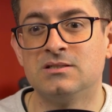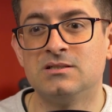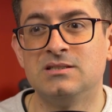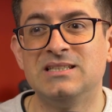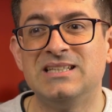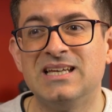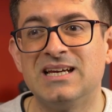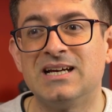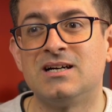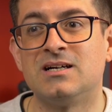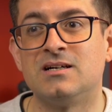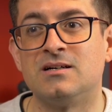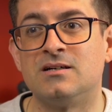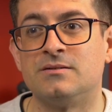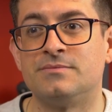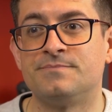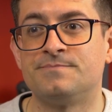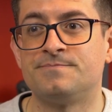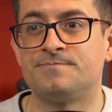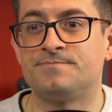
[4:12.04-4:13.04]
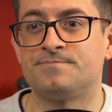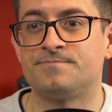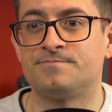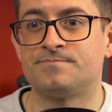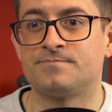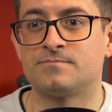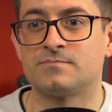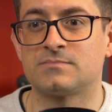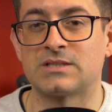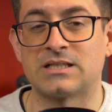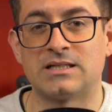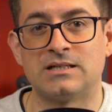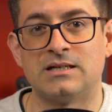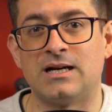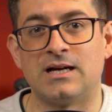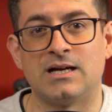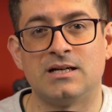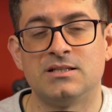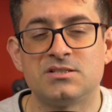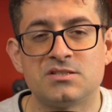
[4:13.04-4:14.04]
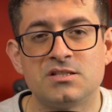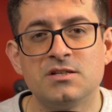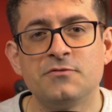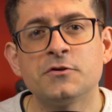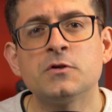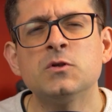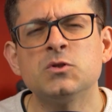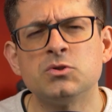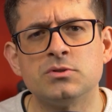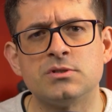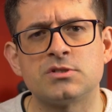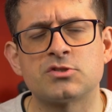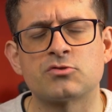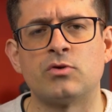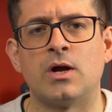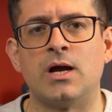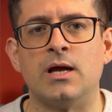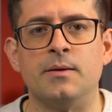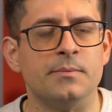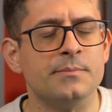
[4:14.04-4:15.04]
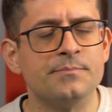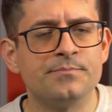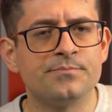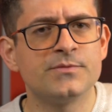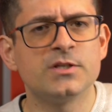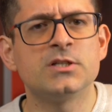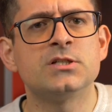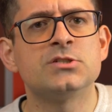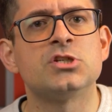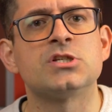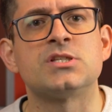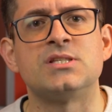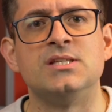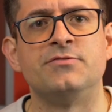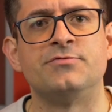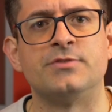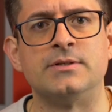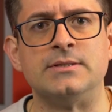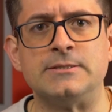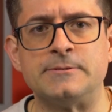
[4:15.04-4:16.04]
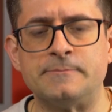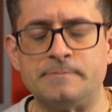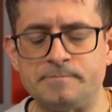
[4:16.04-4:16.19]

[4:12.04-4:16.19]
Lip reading: yeah, it's difficult to describe. They're just different.